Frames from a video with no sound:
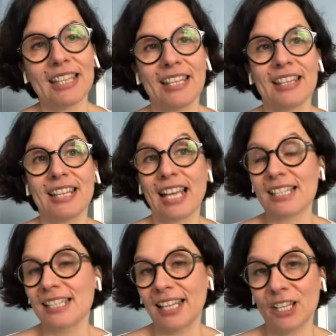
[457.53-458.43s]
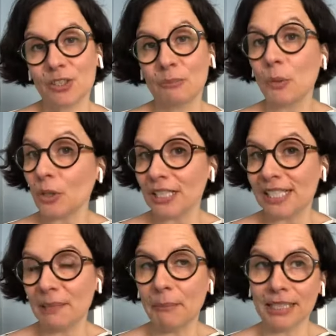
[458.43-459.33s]
the cancellation
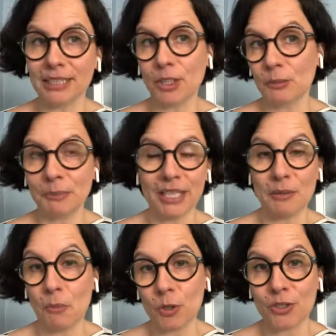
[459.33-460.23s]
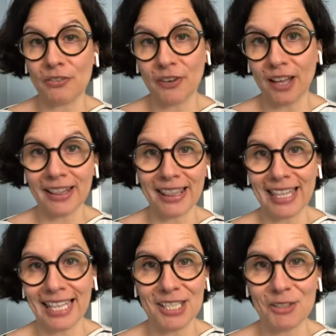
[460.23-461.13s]
policy might not be the most fun thing